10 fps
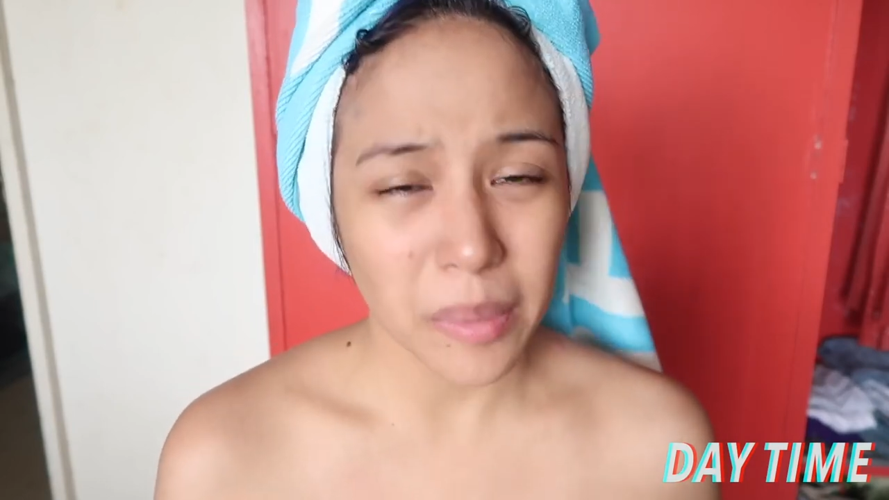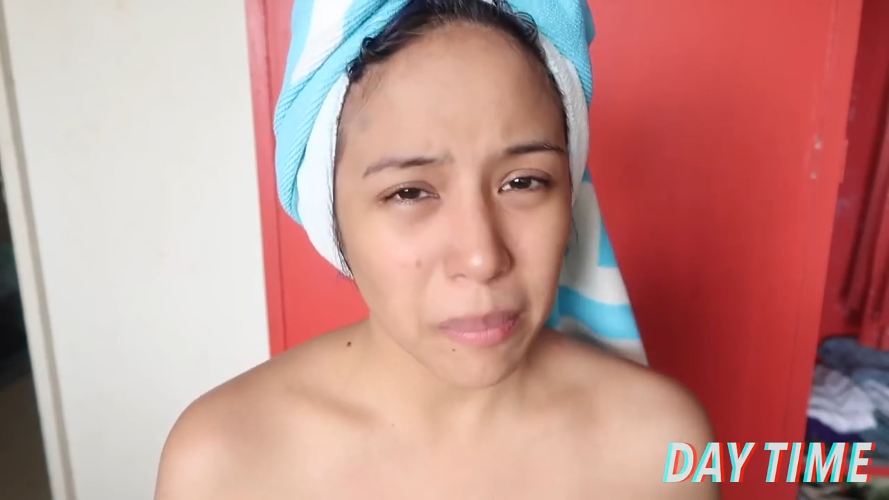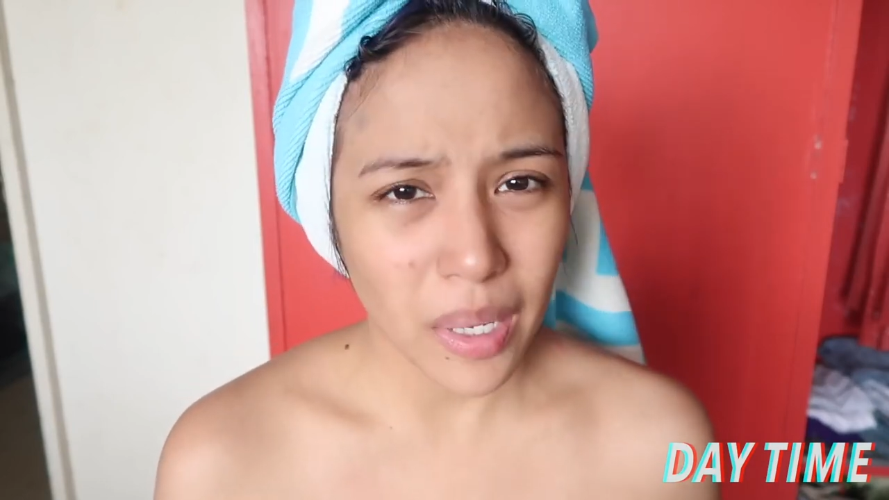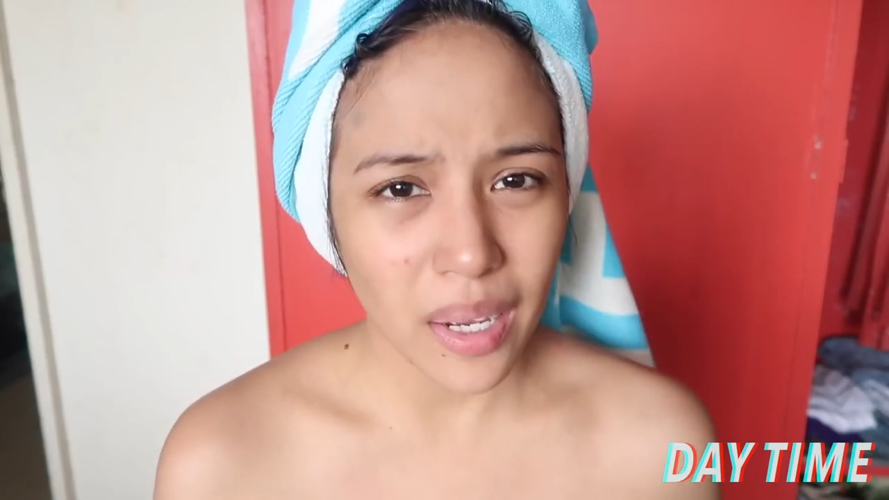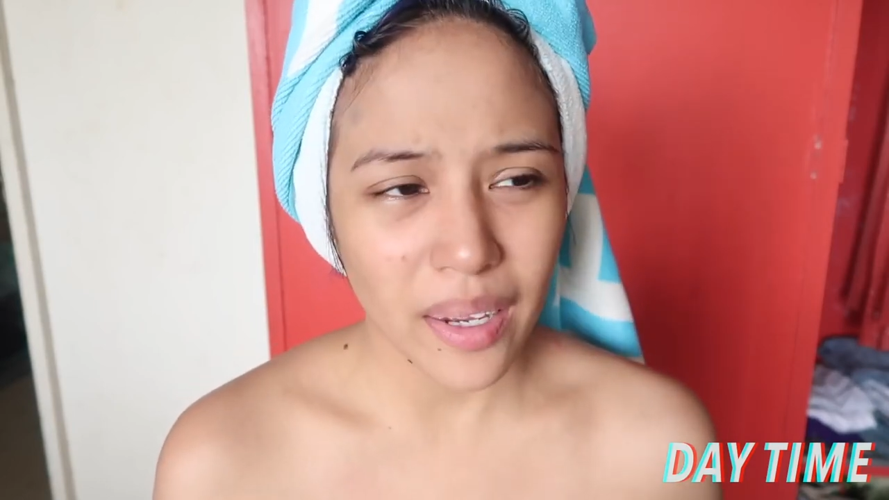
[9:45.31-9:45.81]

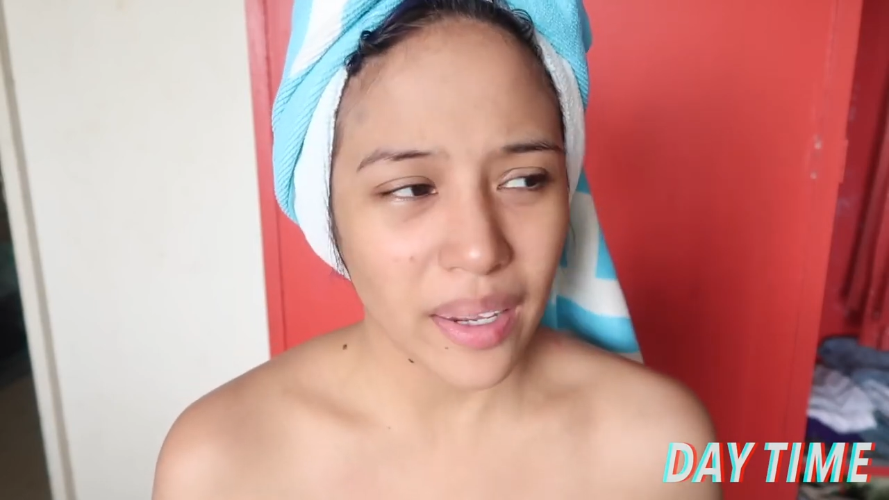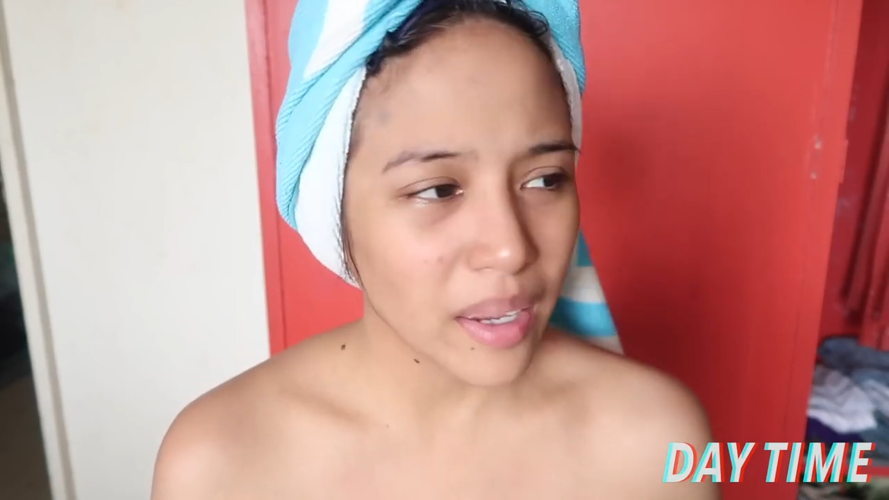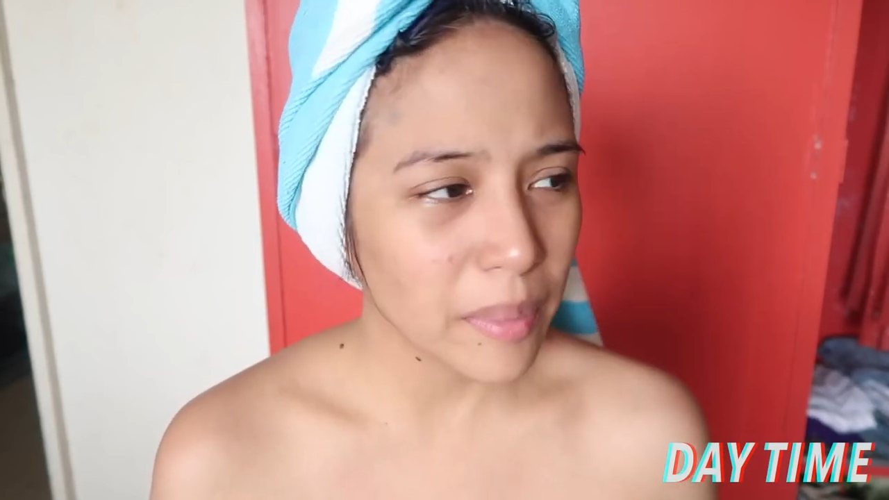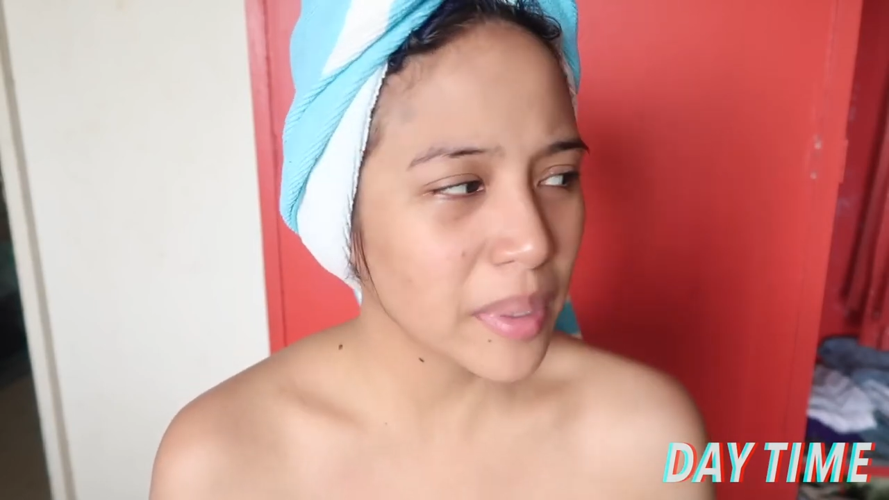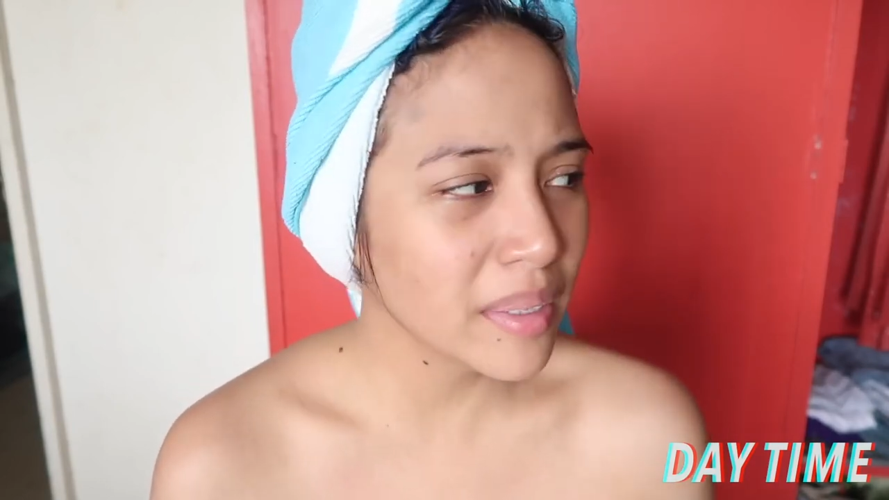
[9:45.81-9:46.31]
ng
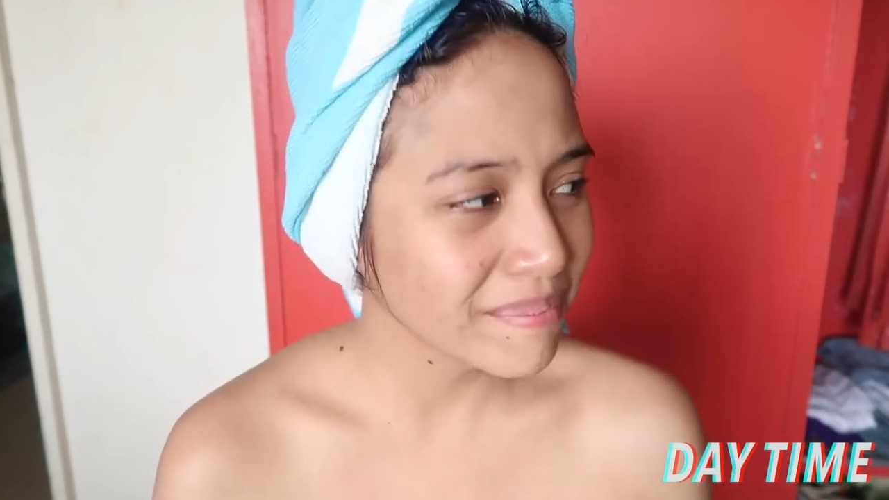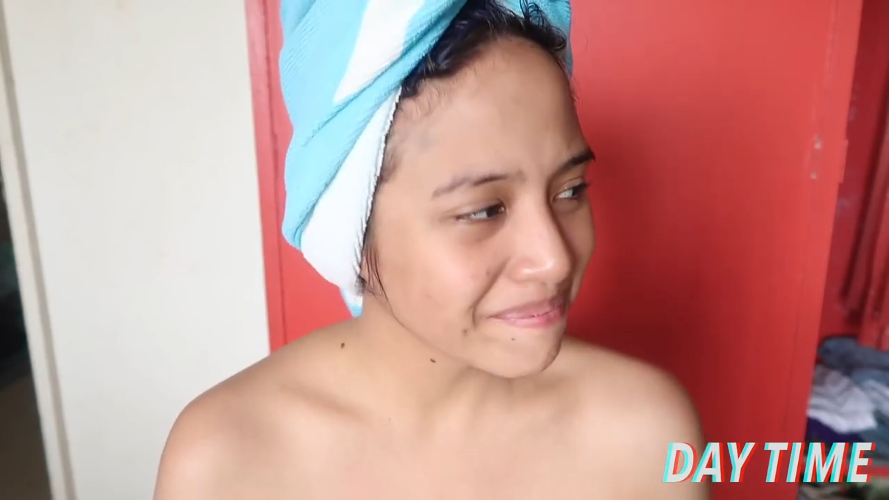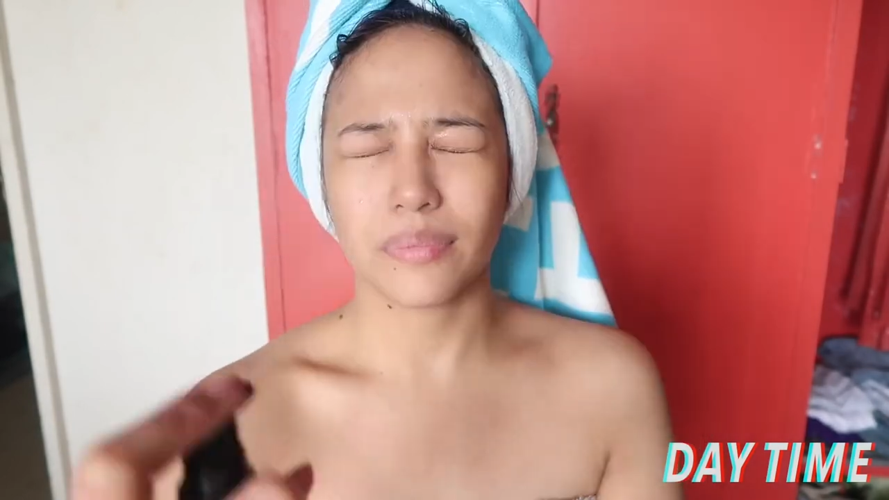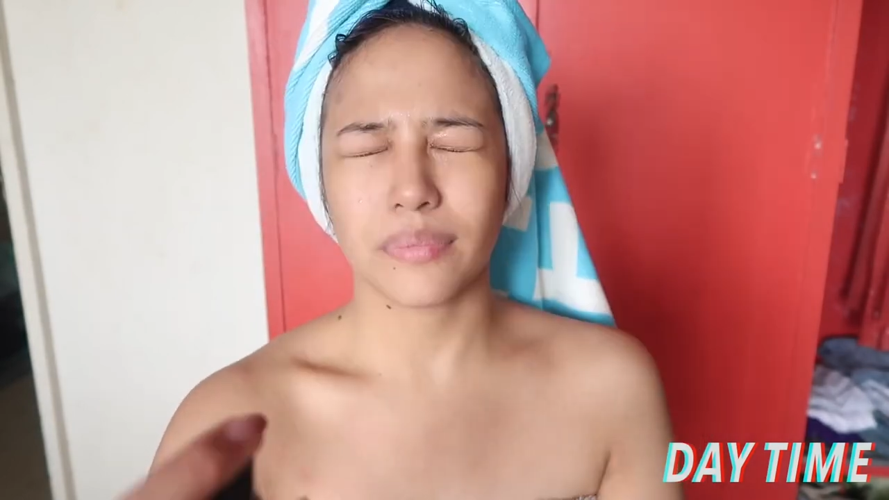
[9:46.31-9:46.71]
bahay. I mean,